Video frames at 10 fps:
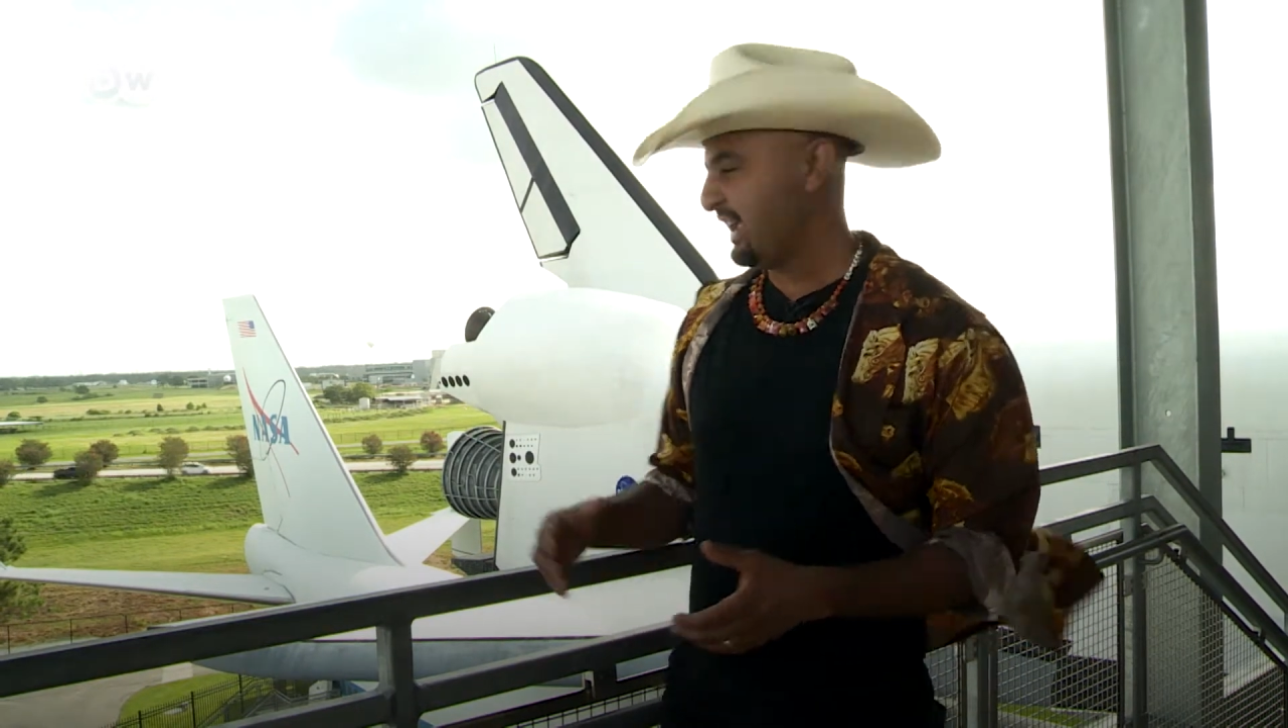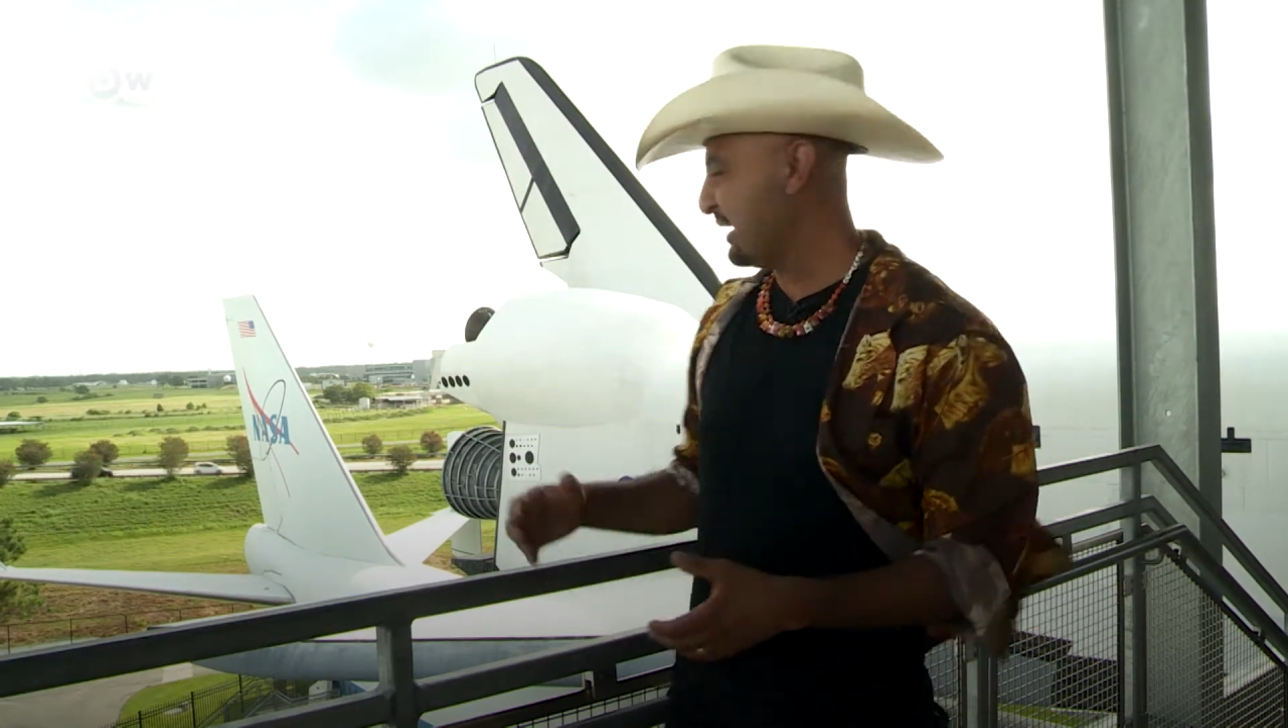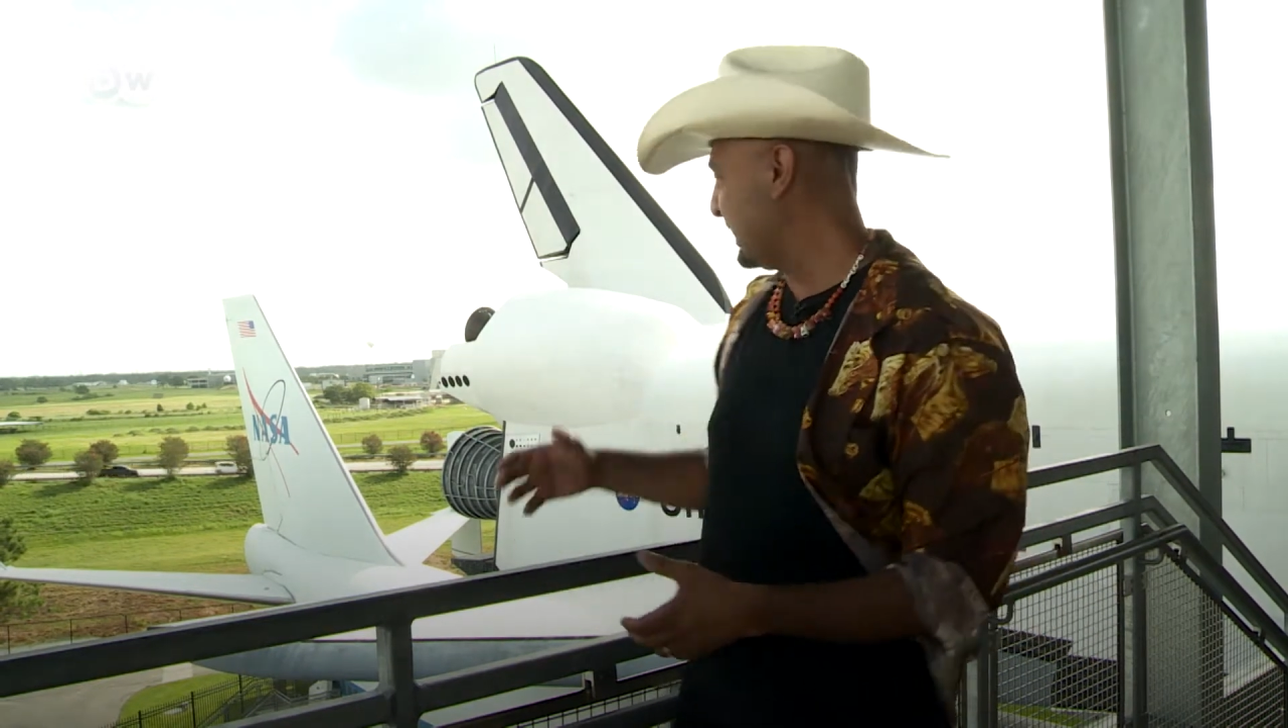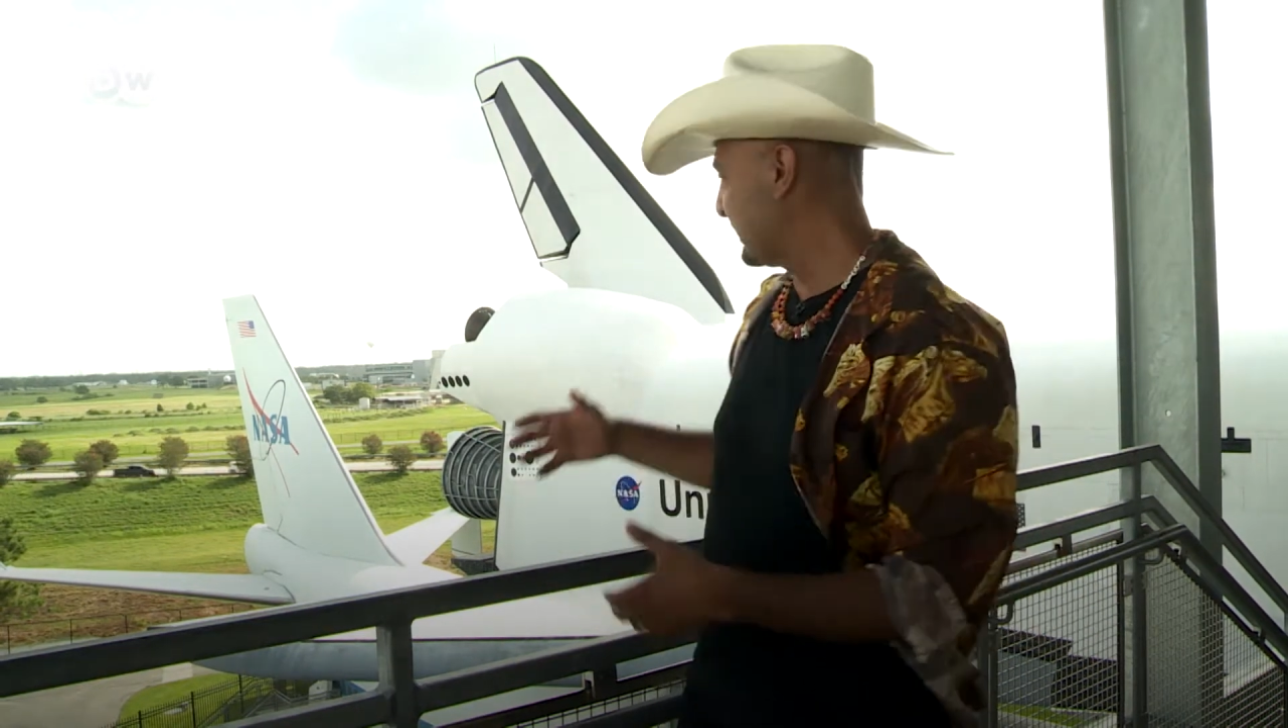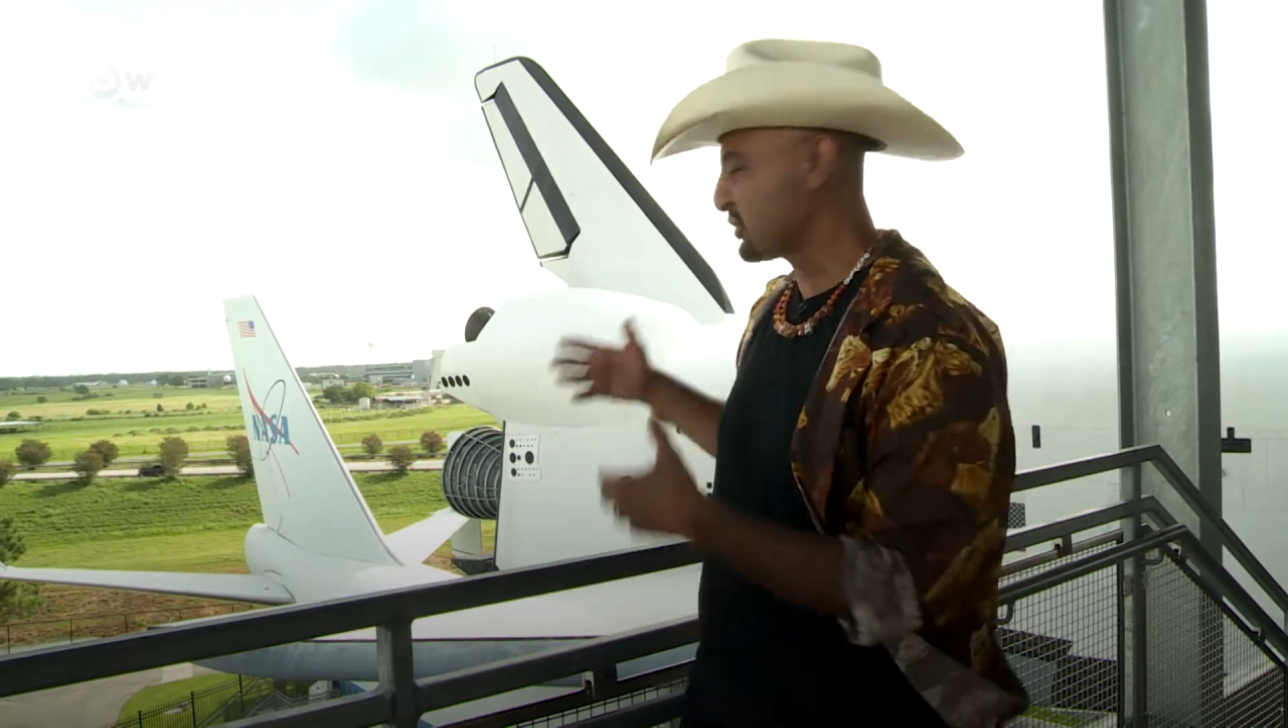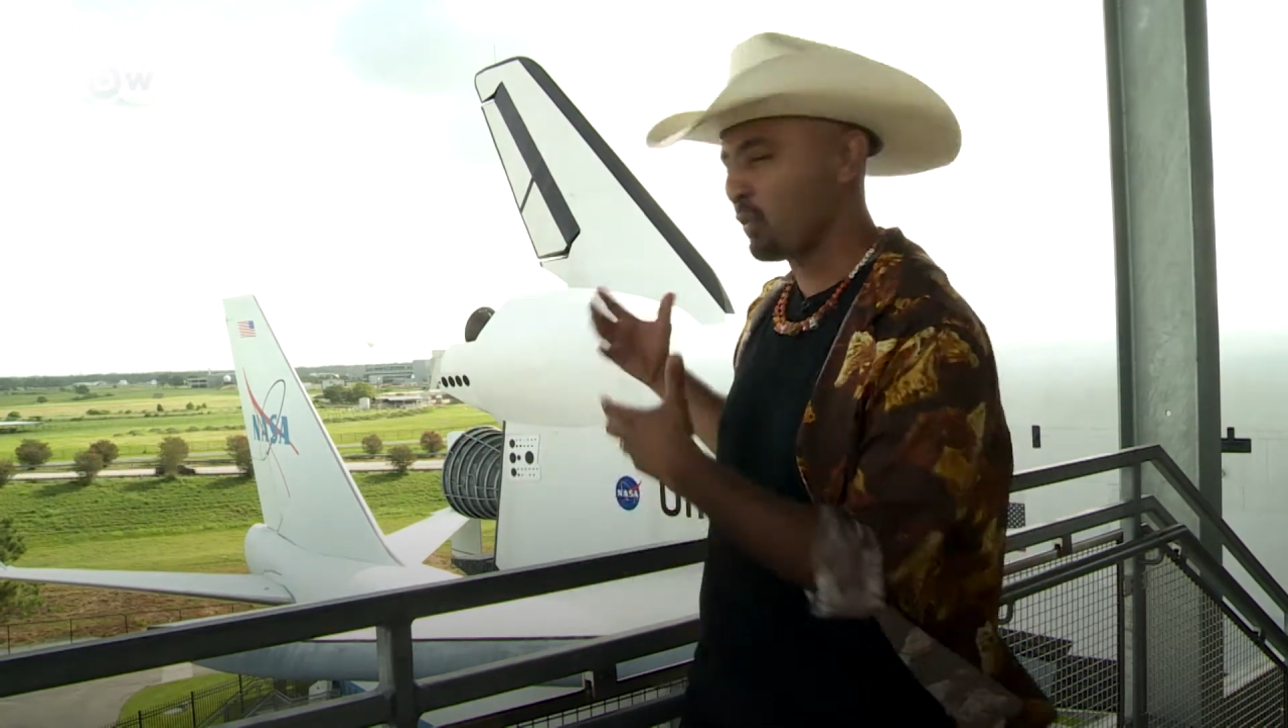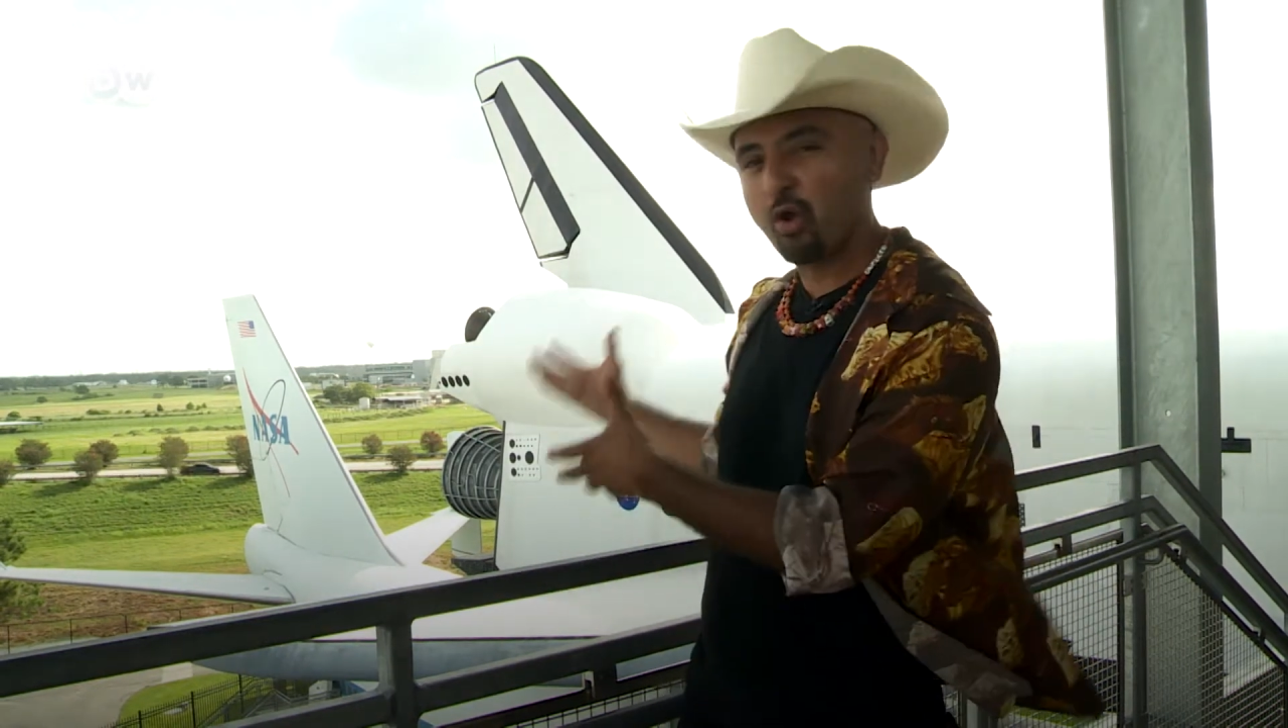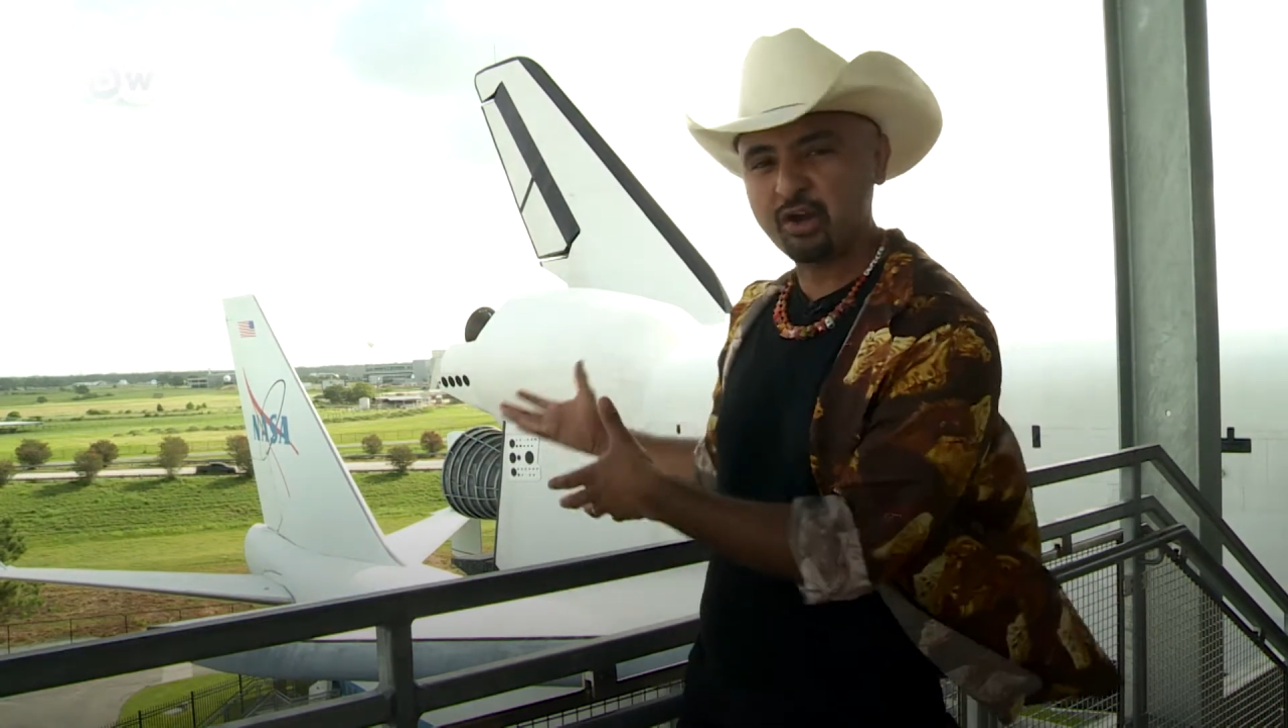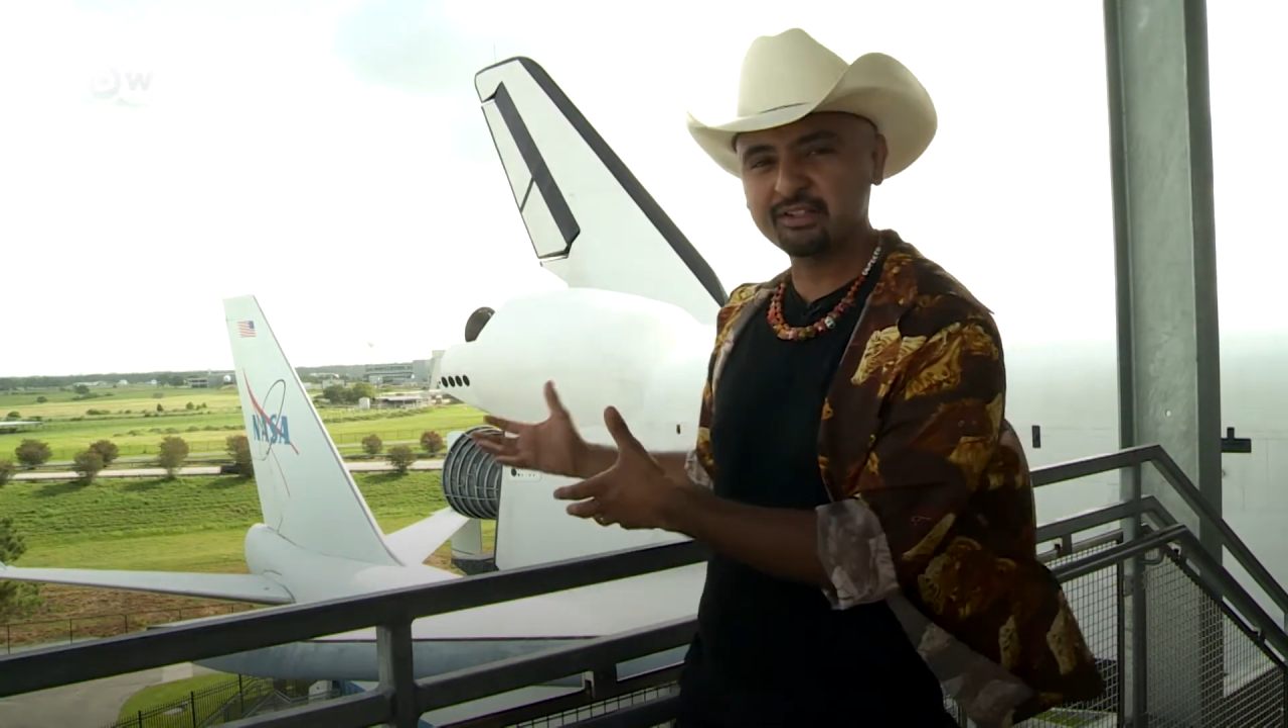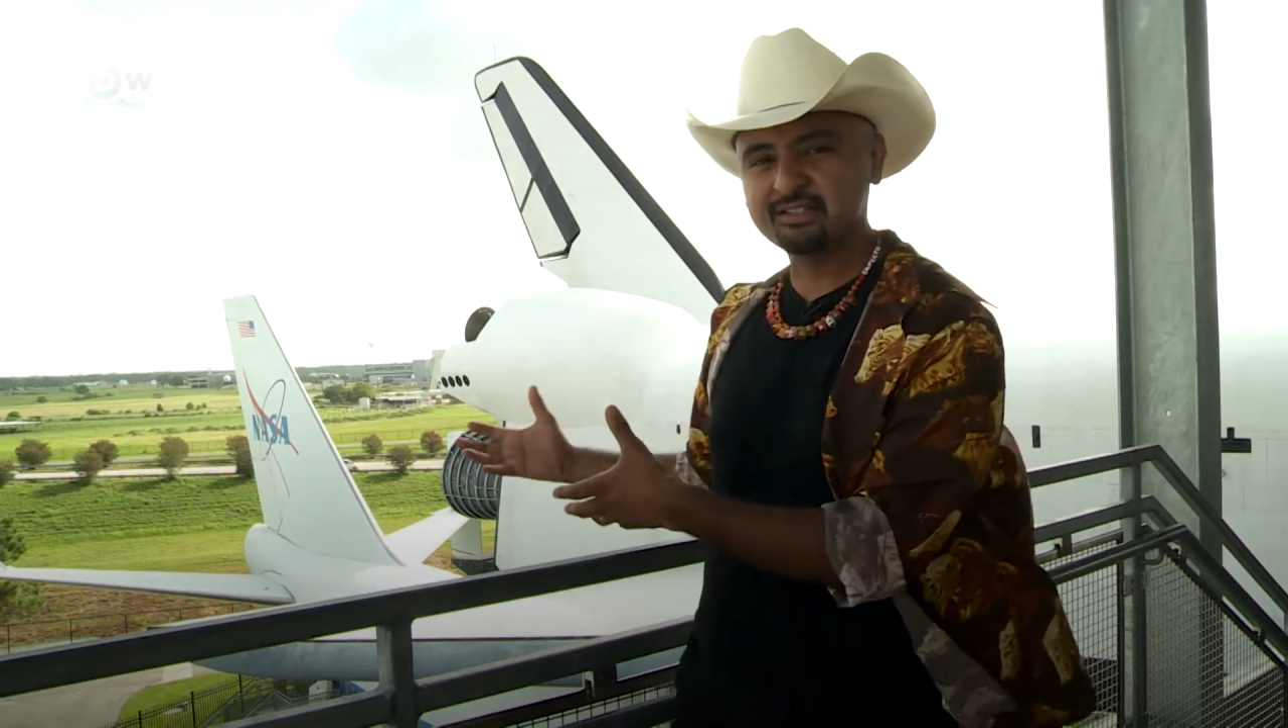and be able to walk